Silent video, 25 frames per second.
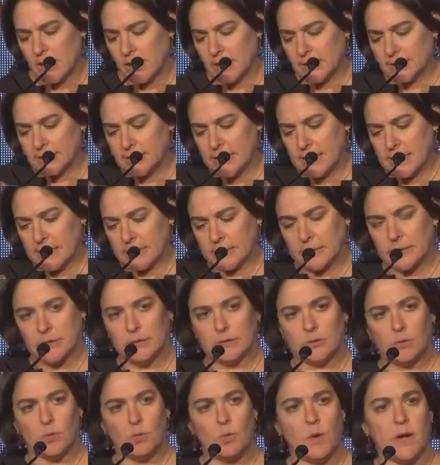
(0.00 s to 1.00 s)

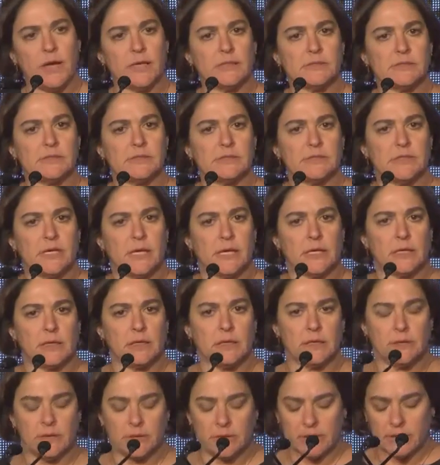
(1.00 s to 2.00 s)
attacking in the West,
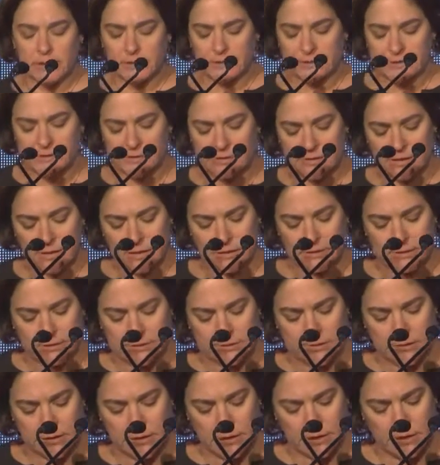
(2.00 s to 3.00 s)
attacking in the United
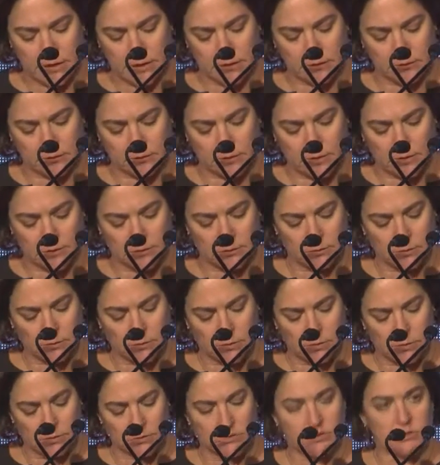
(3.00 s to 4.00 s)
States and throughout the
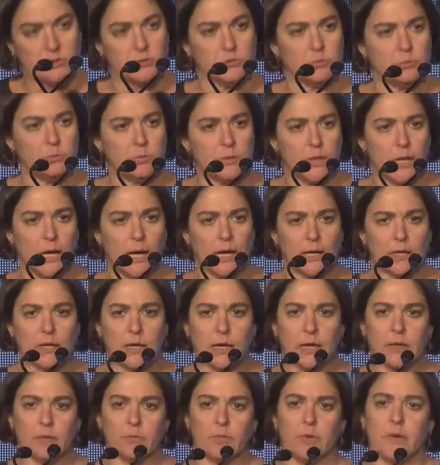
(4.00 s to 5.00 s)
world, to
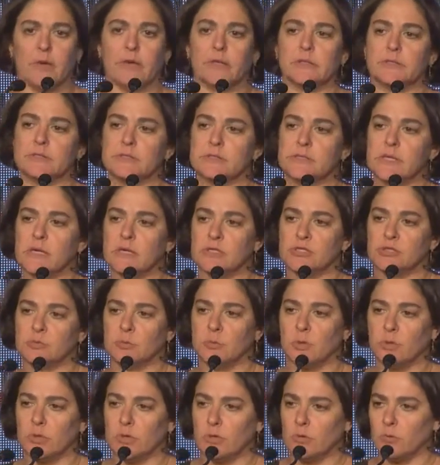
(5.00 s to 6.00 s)
block Iran's
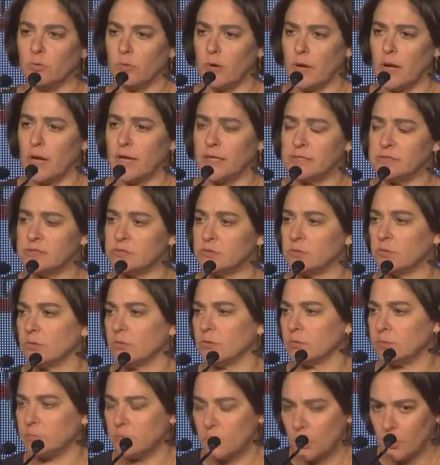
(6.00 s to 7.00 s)
hegemonic rise
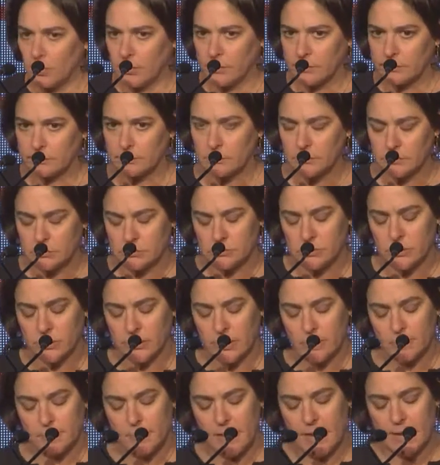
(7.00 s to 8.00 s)
or
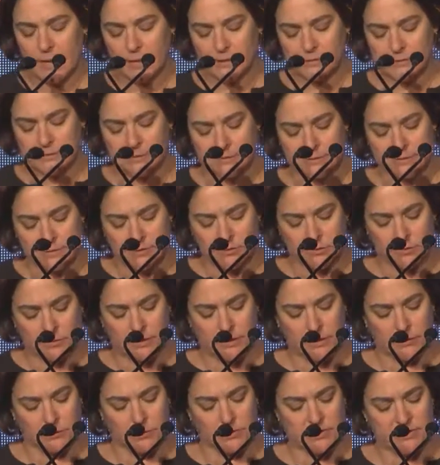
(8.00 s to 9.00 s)
turn it back since it's
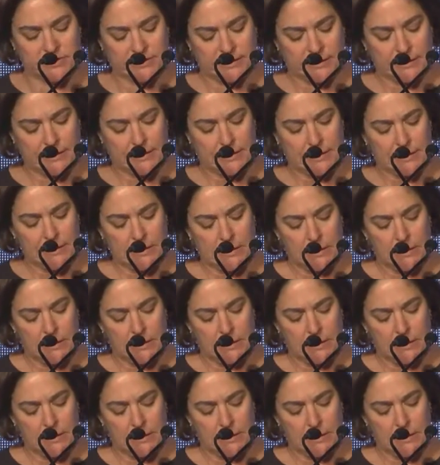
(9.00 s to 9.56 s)
already risen,